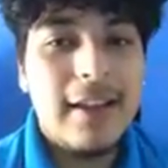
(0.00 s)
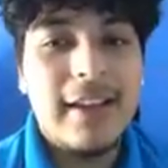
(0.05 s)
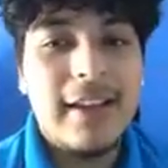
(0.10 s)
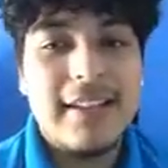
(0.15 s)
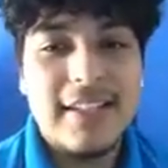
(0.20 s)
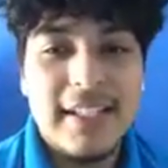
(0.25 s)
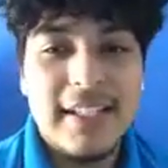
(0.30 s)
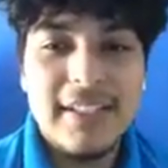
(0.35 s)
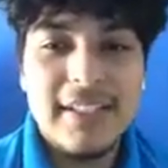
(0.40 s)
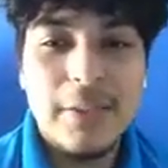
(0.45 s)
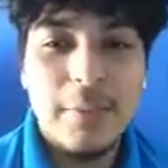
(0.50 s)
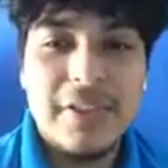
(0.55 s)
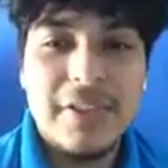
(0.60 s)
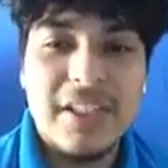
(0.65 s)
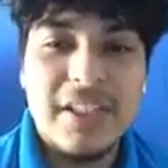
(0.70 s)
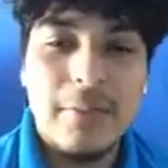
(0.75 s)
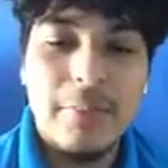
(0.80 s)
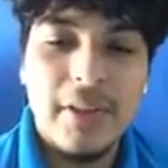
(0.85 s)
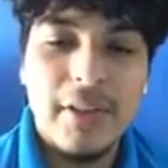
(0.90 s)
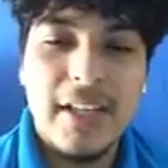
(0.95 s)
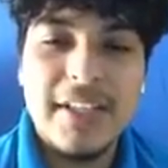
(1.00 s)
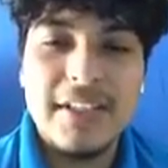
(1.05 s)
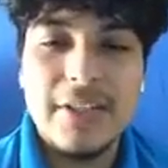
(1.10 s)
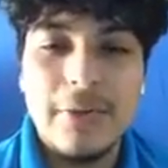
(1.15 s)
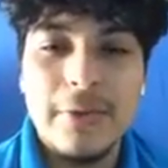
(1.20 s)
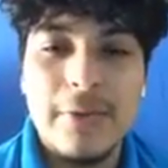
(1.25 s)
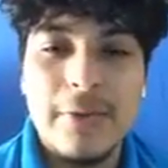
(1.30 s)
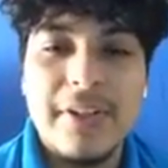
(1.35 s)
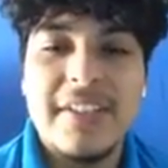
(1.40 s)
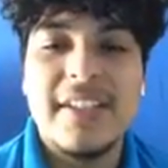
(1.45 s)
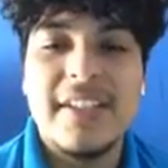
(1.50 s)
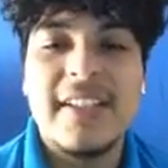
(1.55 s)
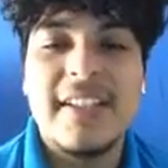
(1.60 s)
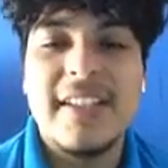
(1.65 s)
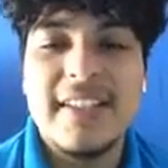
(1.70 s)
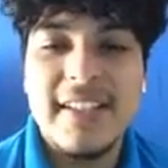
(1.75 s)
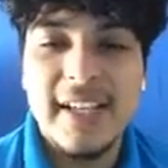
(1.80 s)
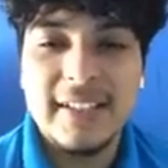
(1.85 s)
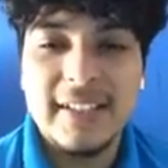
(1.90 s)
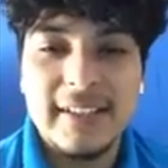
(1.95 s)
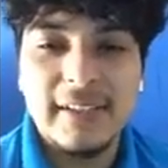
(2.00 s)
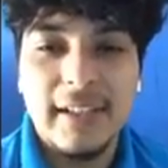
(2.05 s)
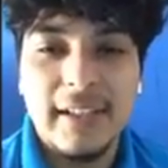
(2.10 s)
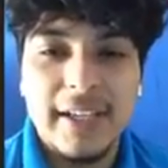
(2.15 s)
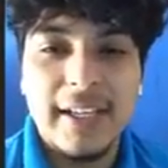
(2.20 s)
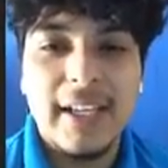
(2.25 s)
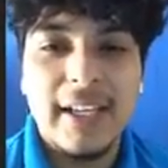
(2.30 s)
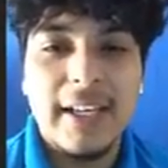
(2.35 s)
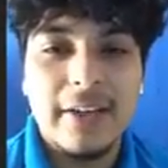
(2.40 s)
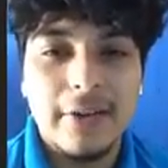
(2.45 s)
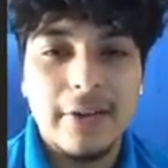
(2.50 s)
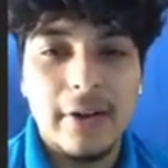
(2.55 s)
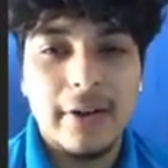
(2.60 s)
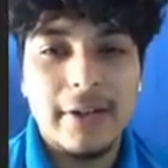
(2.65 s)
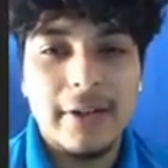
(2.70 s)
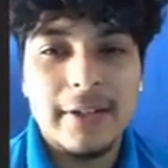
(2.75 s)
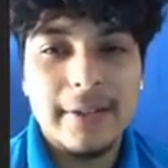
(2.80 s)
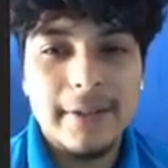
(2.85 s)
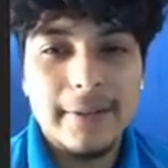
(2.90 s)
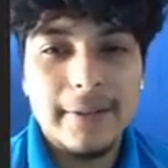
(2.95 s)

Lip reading: Essentially, what simple eyes do is they detect light and dark.